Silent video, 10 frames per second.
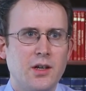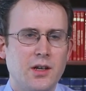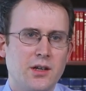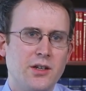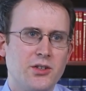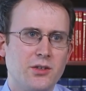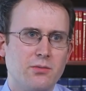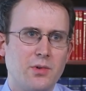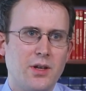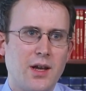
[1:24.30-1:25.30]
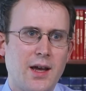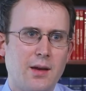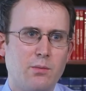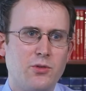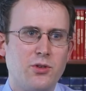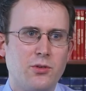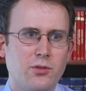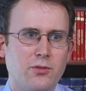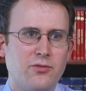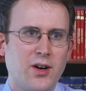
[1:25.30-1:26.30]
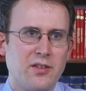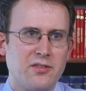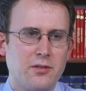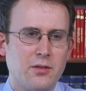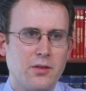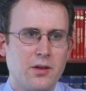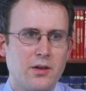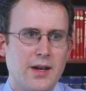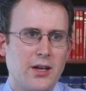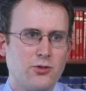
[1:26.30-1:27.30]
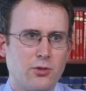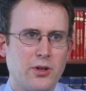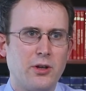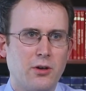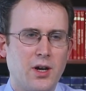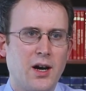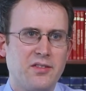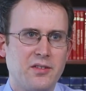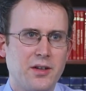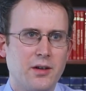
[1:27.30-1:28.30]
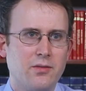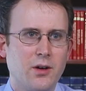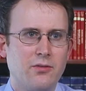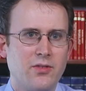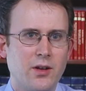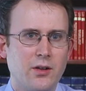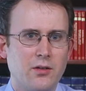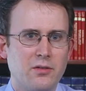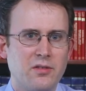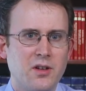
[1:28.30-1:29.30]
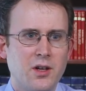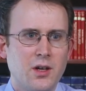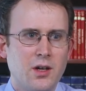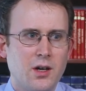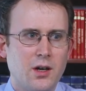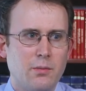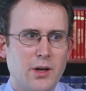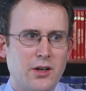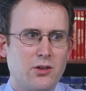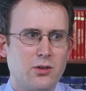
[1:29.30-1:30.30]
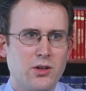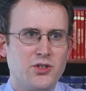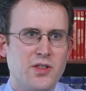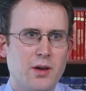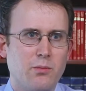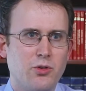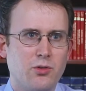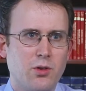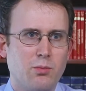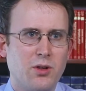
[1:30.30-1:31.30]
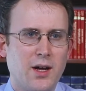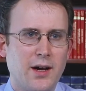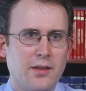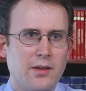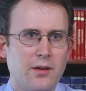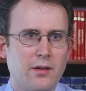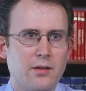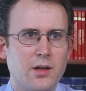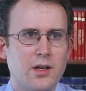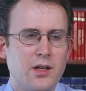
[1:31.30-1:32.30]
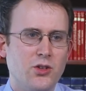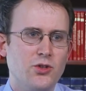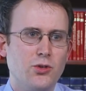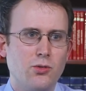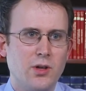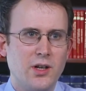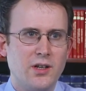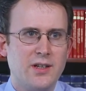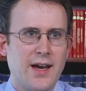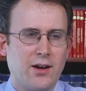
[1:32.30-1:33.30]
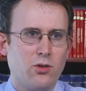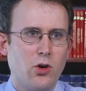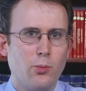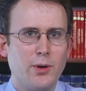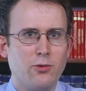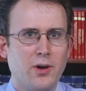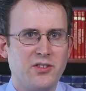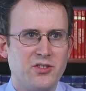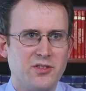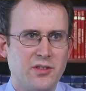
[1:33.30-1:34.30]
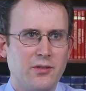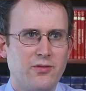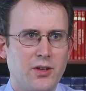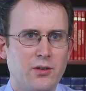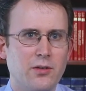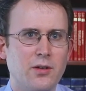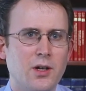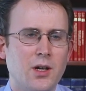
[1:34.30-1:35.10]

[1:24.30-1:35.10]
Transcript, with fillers: In addition, we aim to foster the natural curiosity of our fellows um, and encourage them to apply their ingenuity to tackle open questions in the field.